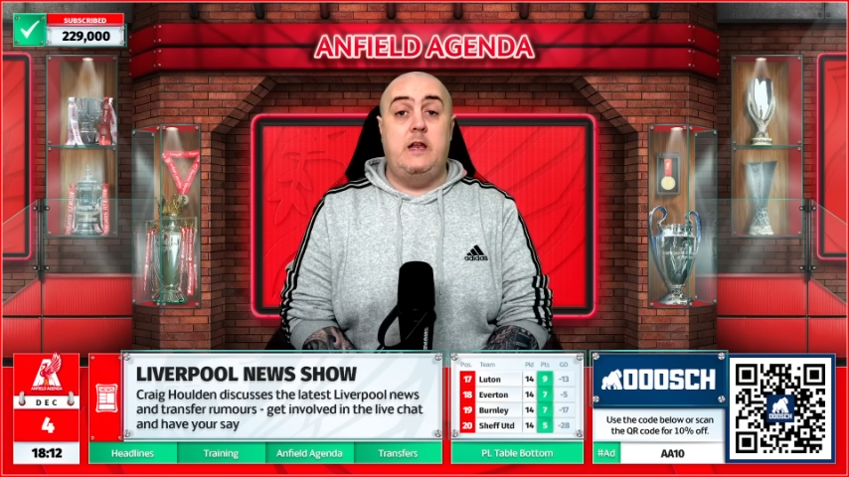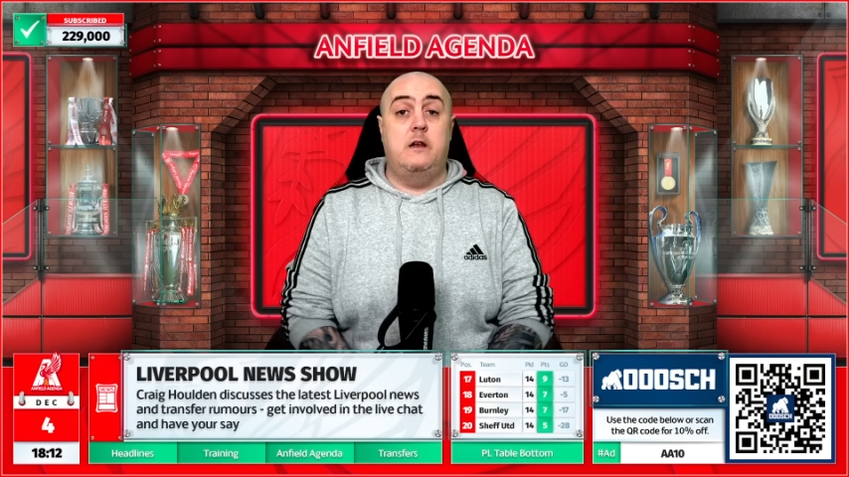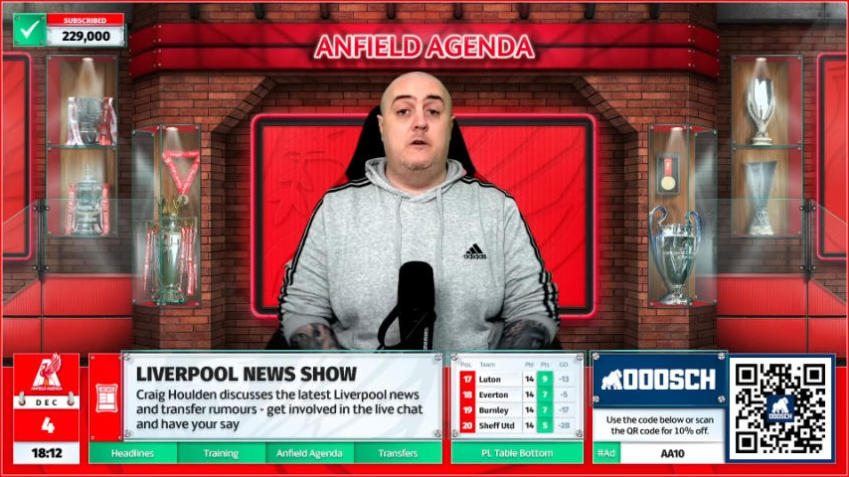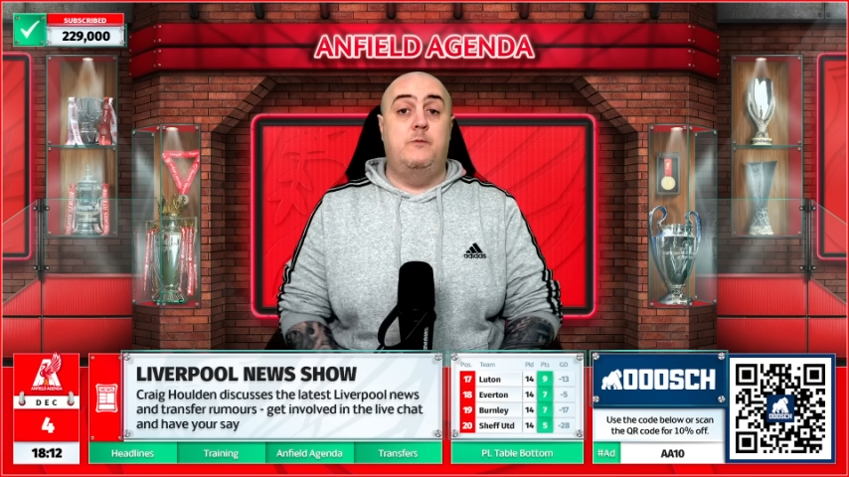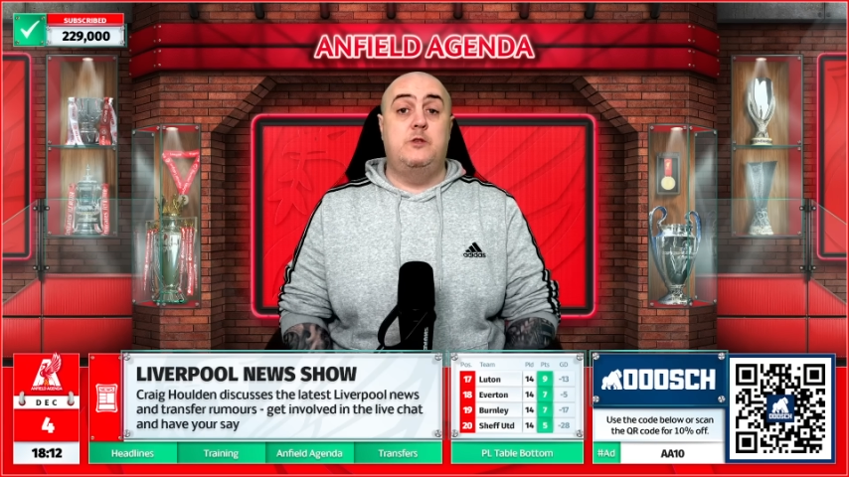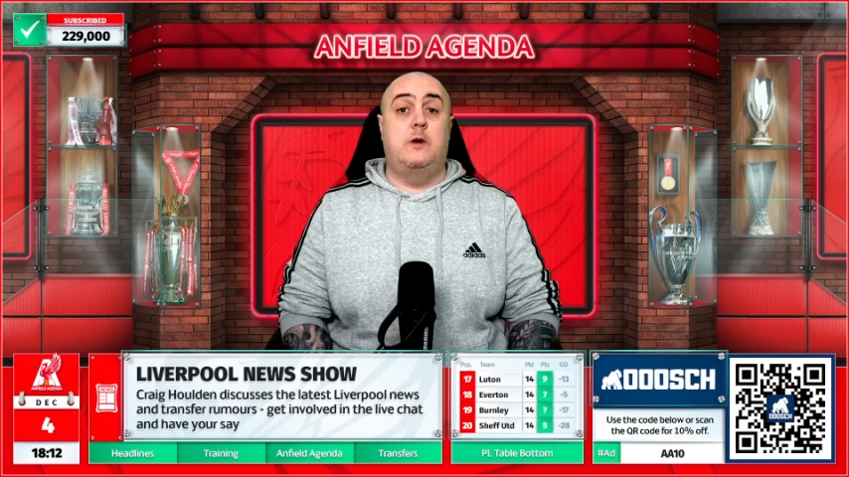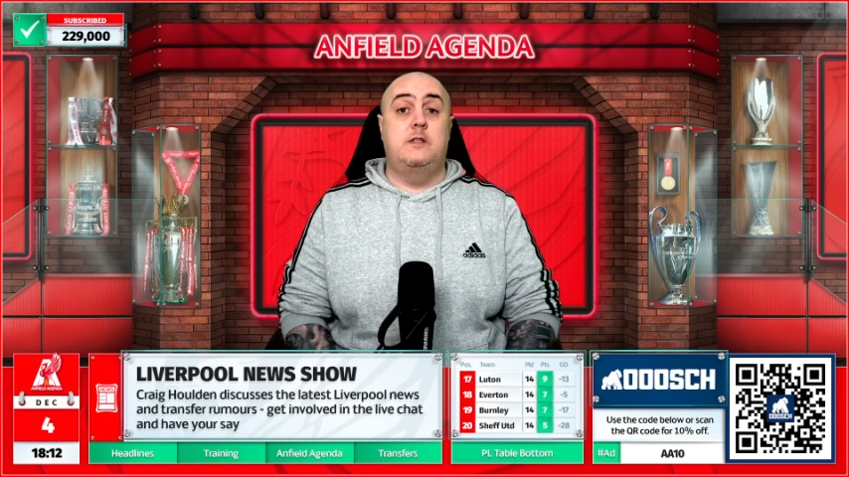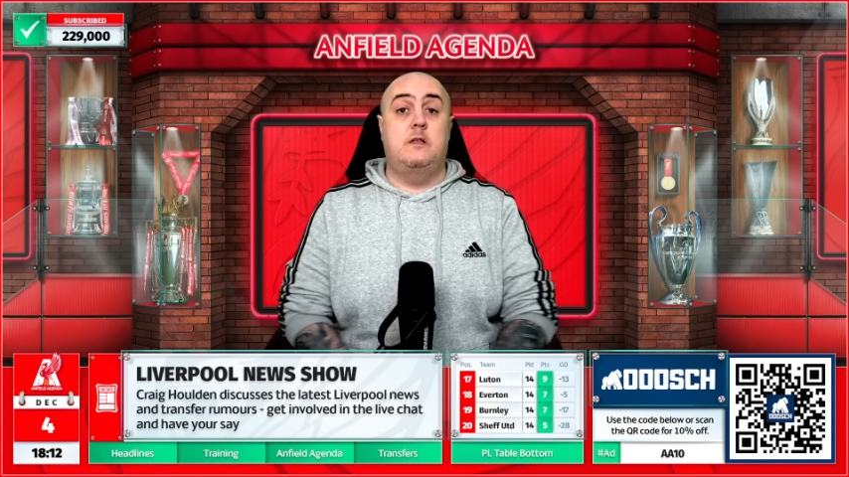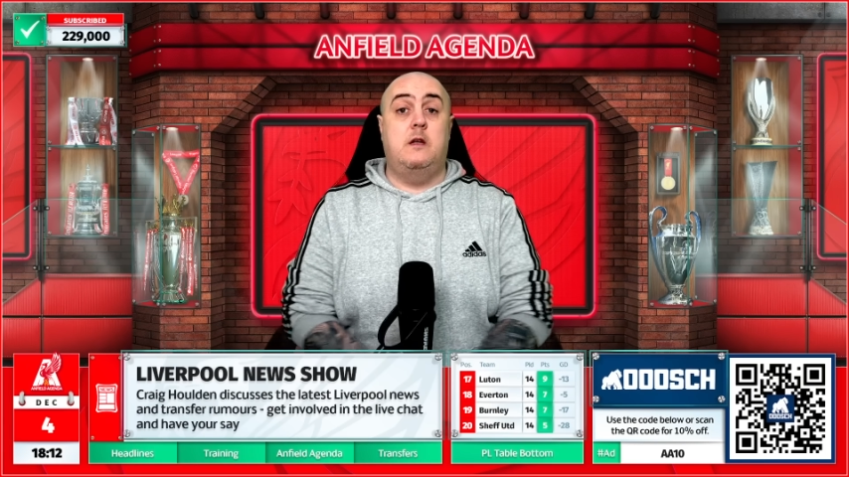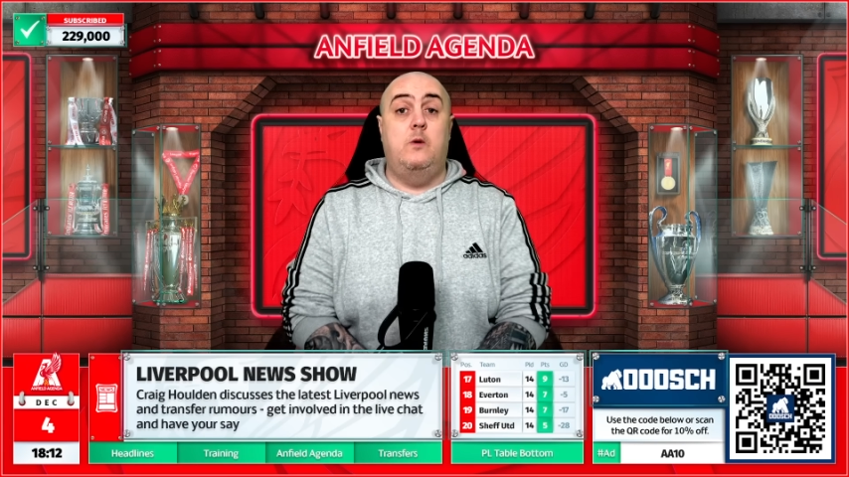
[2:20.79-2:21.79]
club which
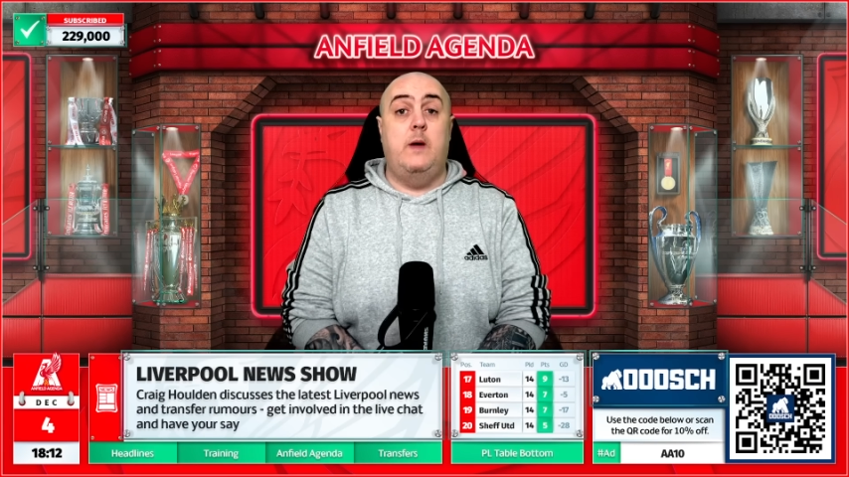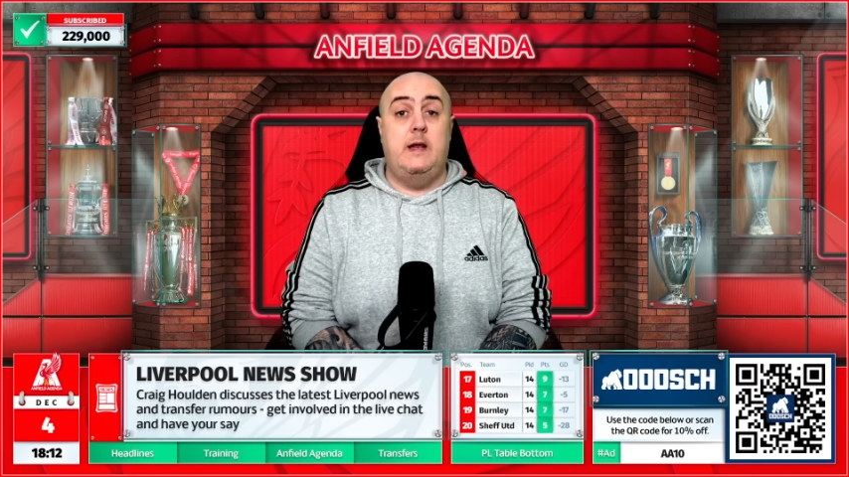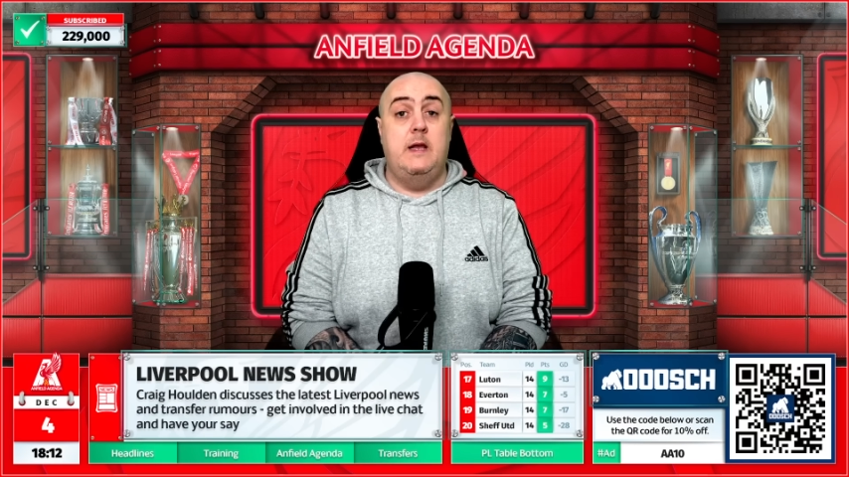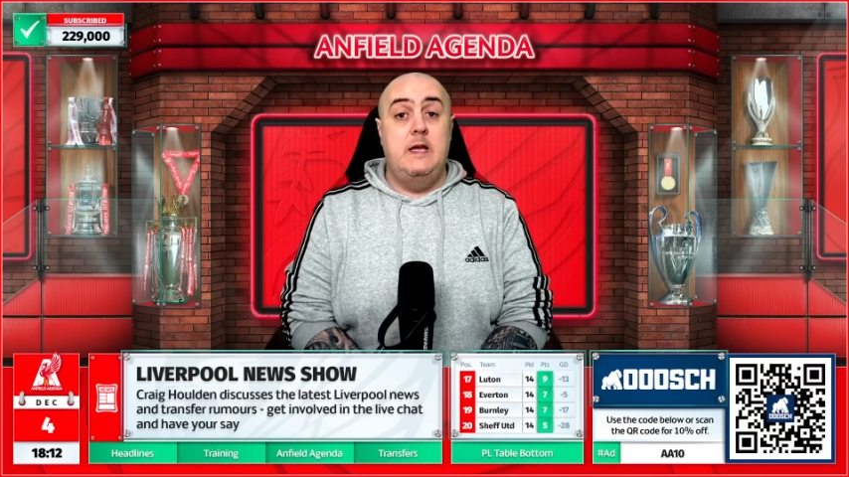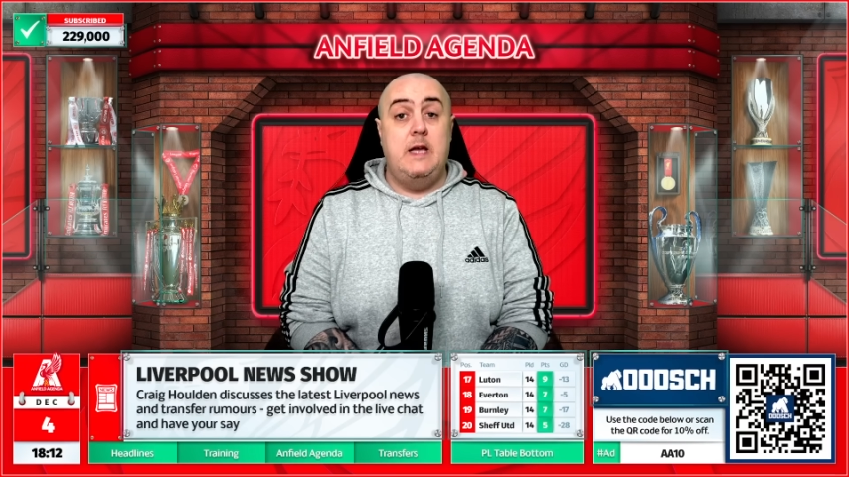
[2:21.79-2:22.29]
wants to go in